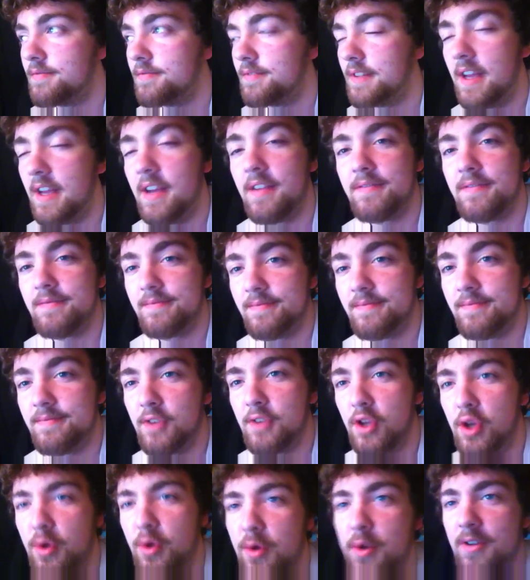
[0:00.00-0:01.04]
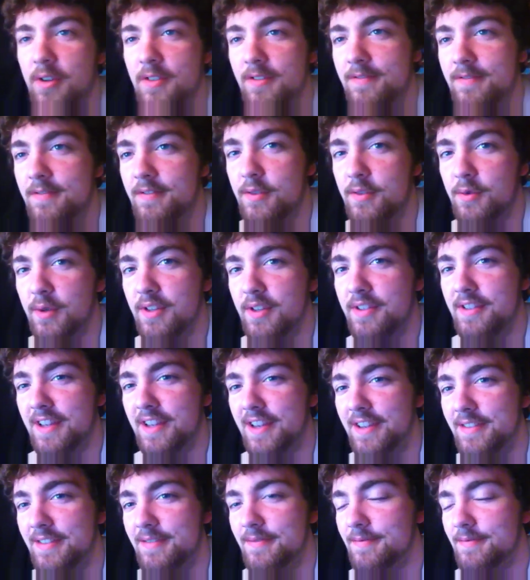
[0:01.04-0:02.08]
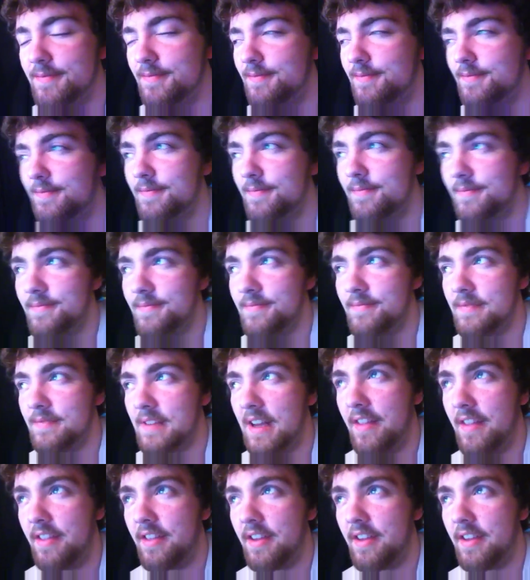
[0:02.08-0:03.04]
Yeah, Google. That's where it's at. I